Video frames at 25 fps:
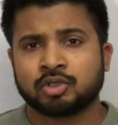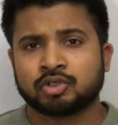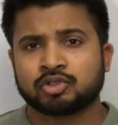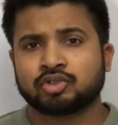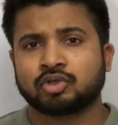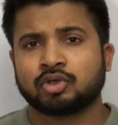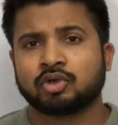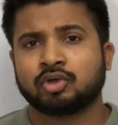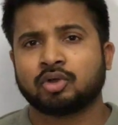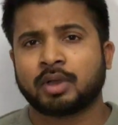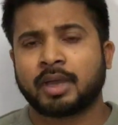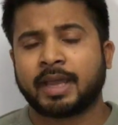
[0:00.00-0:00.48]

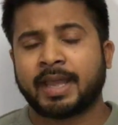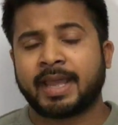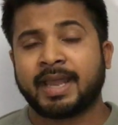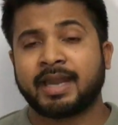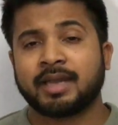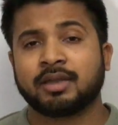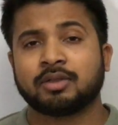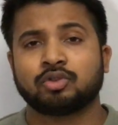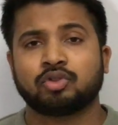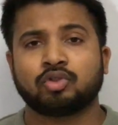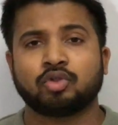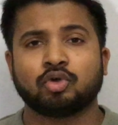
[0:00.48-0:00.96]
So
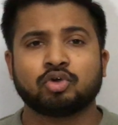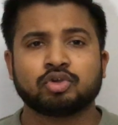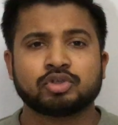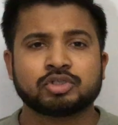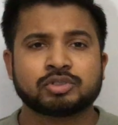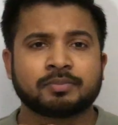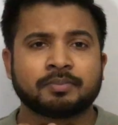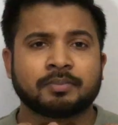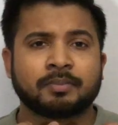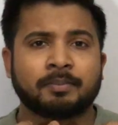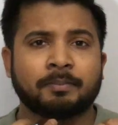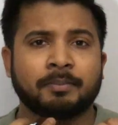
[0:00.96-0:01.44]
and
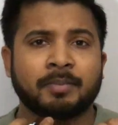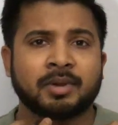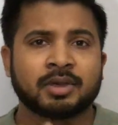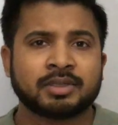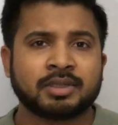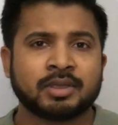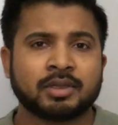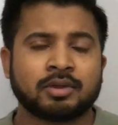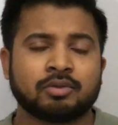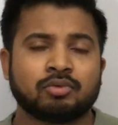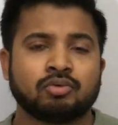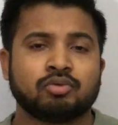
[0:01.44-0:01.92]
those
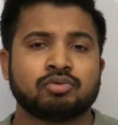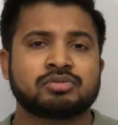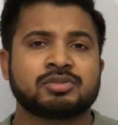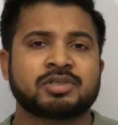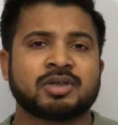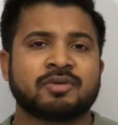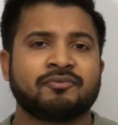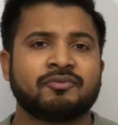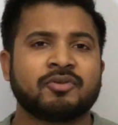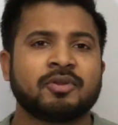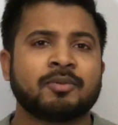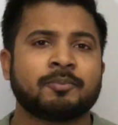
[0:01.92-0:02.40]
mother who
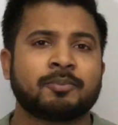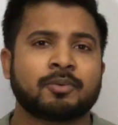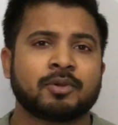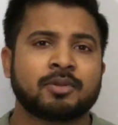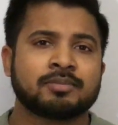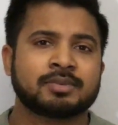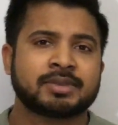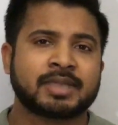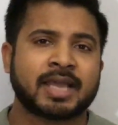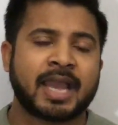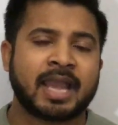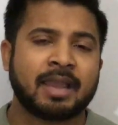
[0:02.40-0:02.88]
suffering
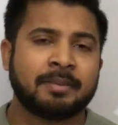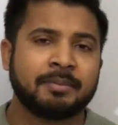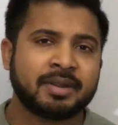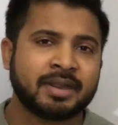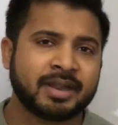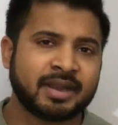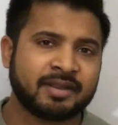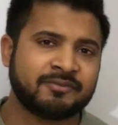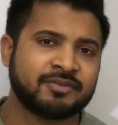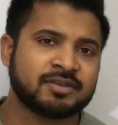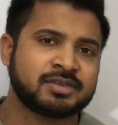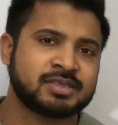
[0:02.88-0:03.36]
from
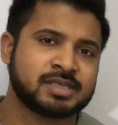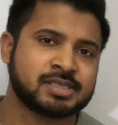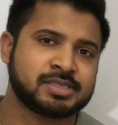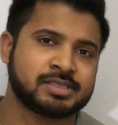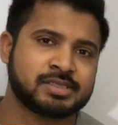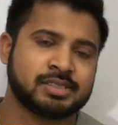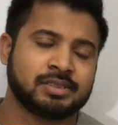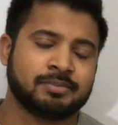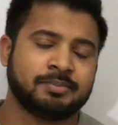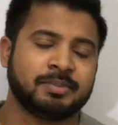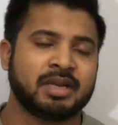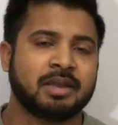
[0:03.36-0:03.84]
thiamine
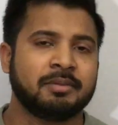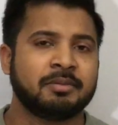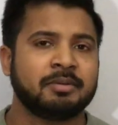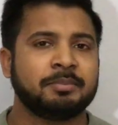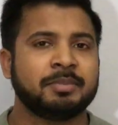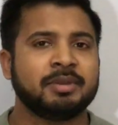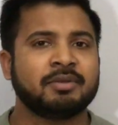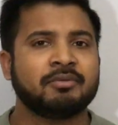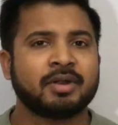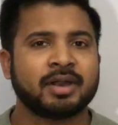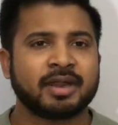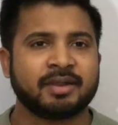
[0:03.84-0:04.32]
deficiency,
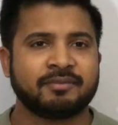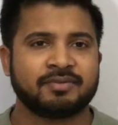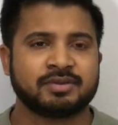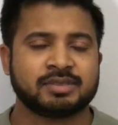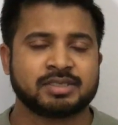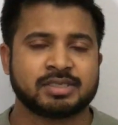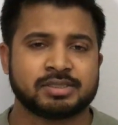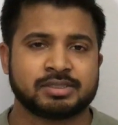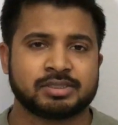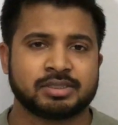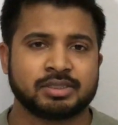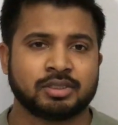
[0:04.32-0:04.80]
vitamin B1
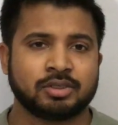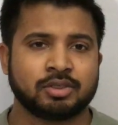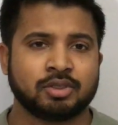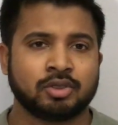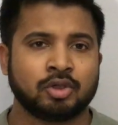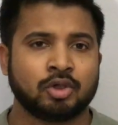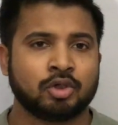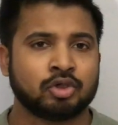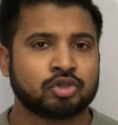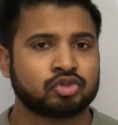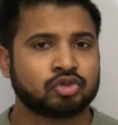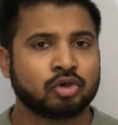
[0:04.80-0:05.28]
deficiency,
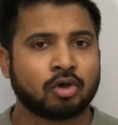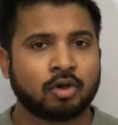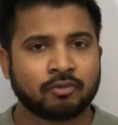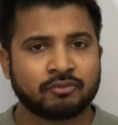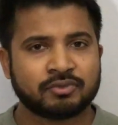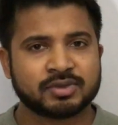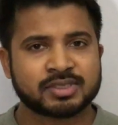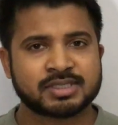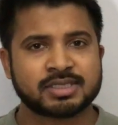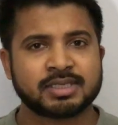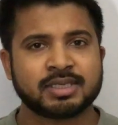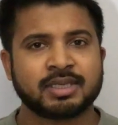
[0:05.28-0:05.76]
so
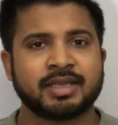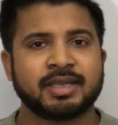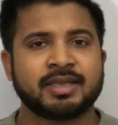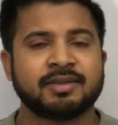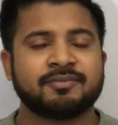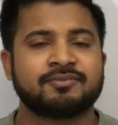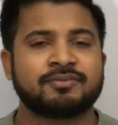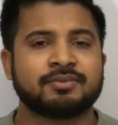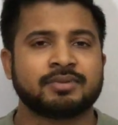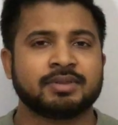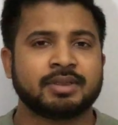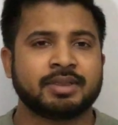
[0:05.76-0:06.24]
obviously
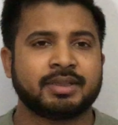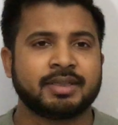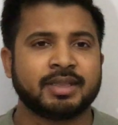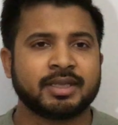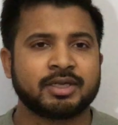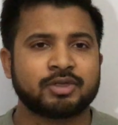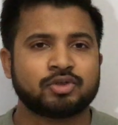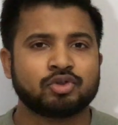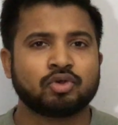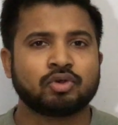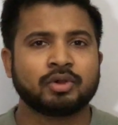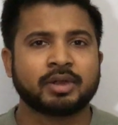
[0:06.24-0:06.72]
if
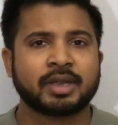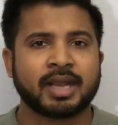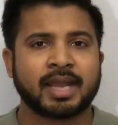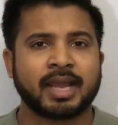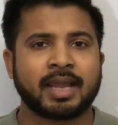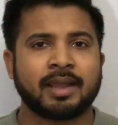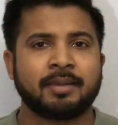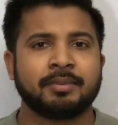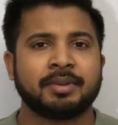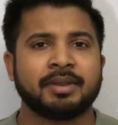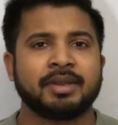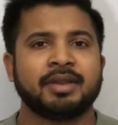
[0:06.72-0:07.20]
they don't
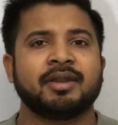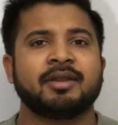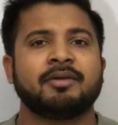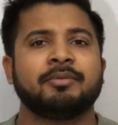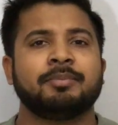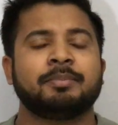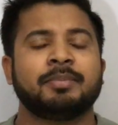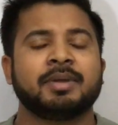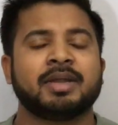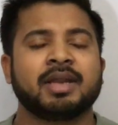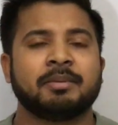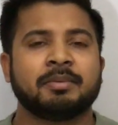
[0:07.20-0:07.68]
have
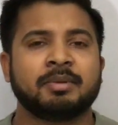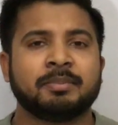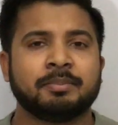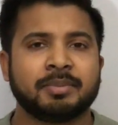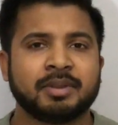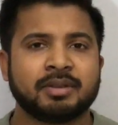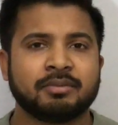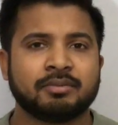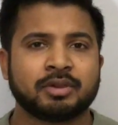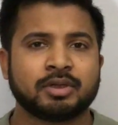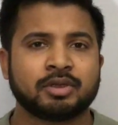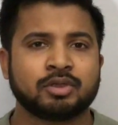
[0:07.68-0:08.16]
enough vitamin
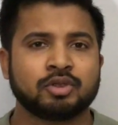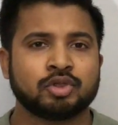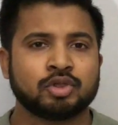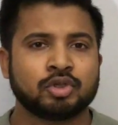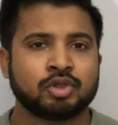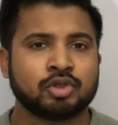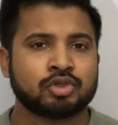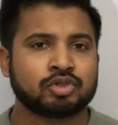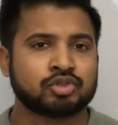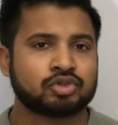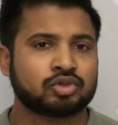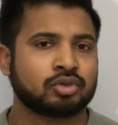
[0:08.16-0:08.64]
B1,
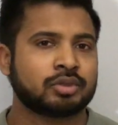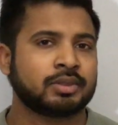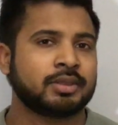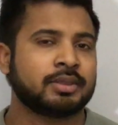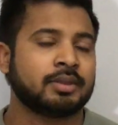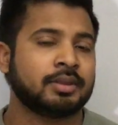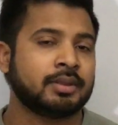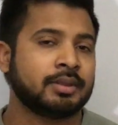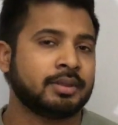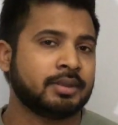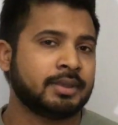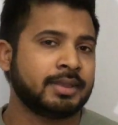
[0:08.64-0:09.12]
so
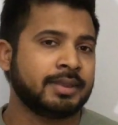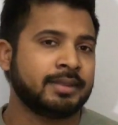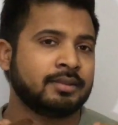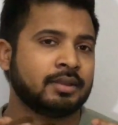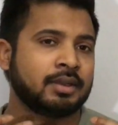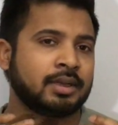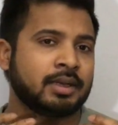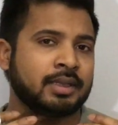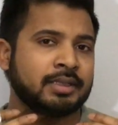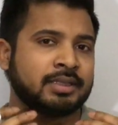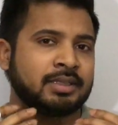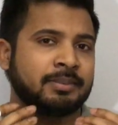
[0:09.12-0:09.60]

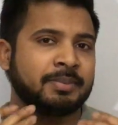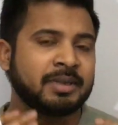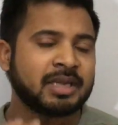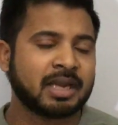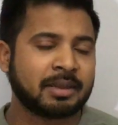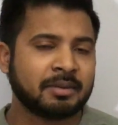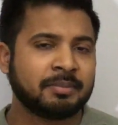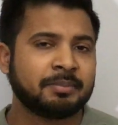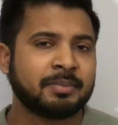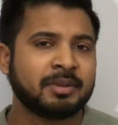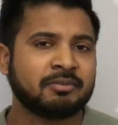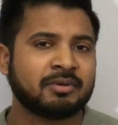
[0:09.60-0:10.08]
the
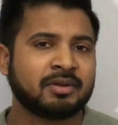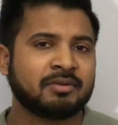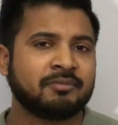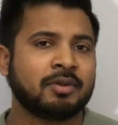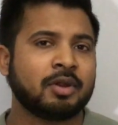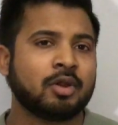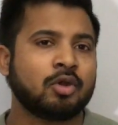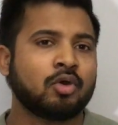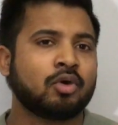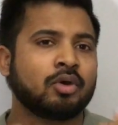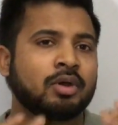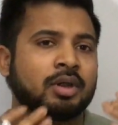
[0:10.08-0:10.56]
vitamin B1
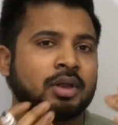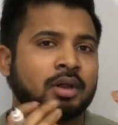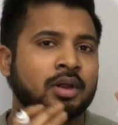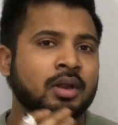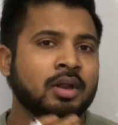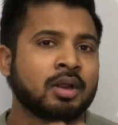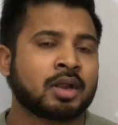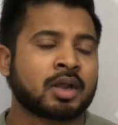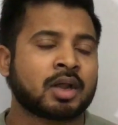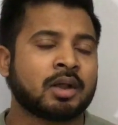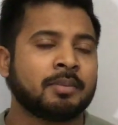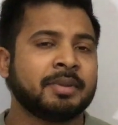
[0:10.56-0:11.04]
will not
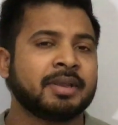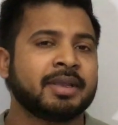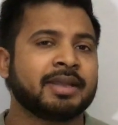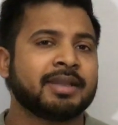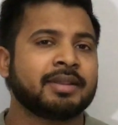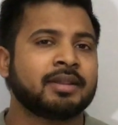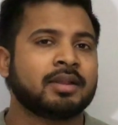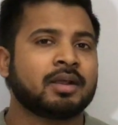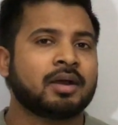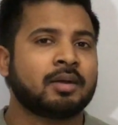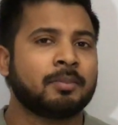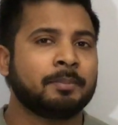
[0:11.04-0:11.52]
coming
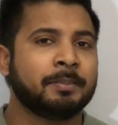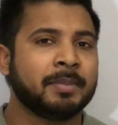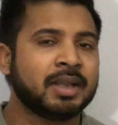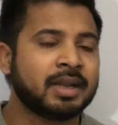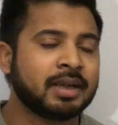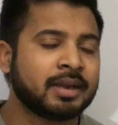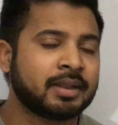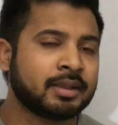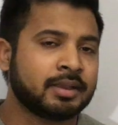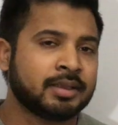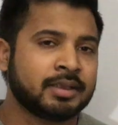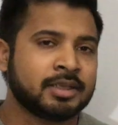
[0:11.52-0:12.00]
in the
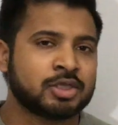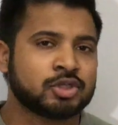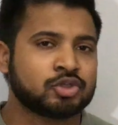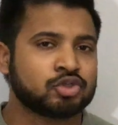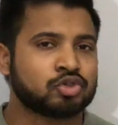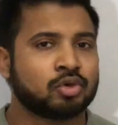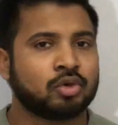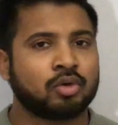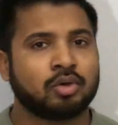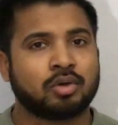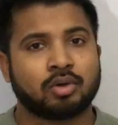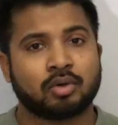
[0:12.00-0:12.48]
milk,
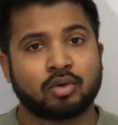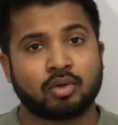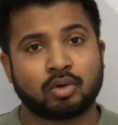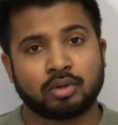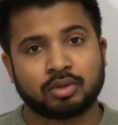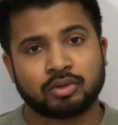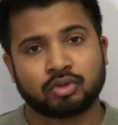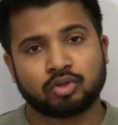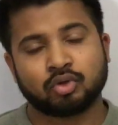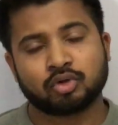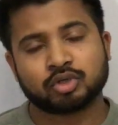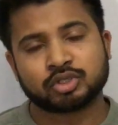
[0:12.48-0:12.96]
so
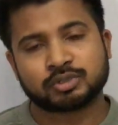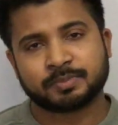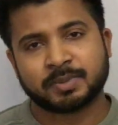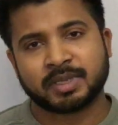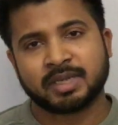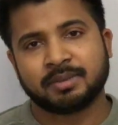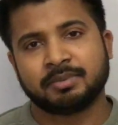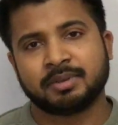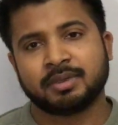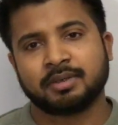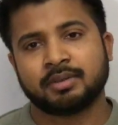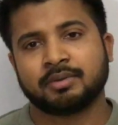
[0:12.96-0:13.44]
on those
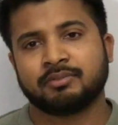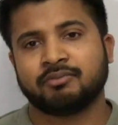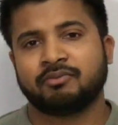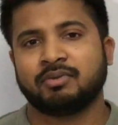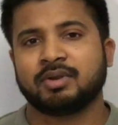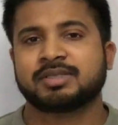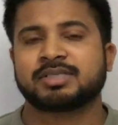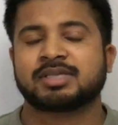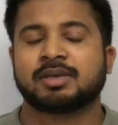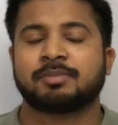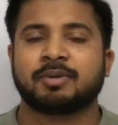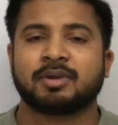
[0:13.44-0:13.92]
baby
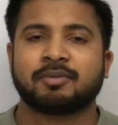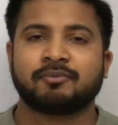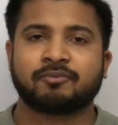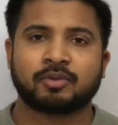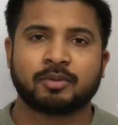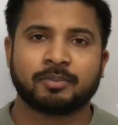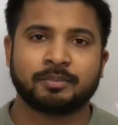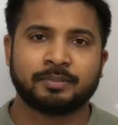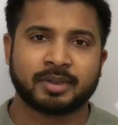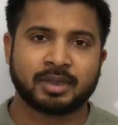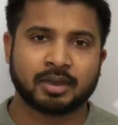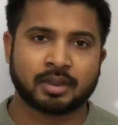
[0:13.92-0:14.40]
will suffer
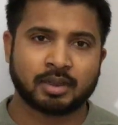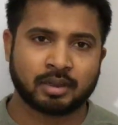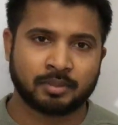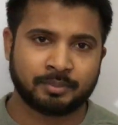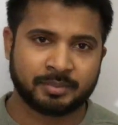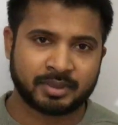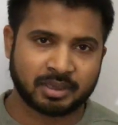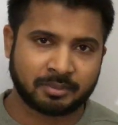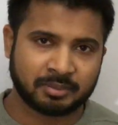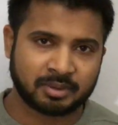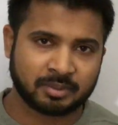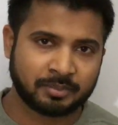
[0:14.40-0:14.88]
from
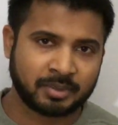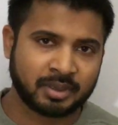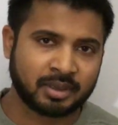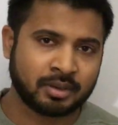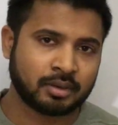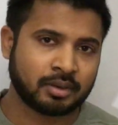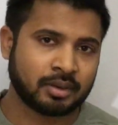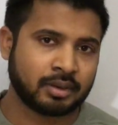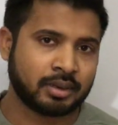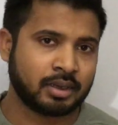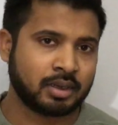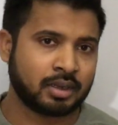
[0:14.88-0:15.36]

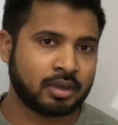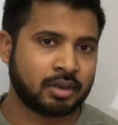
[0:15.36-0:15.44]
vitamin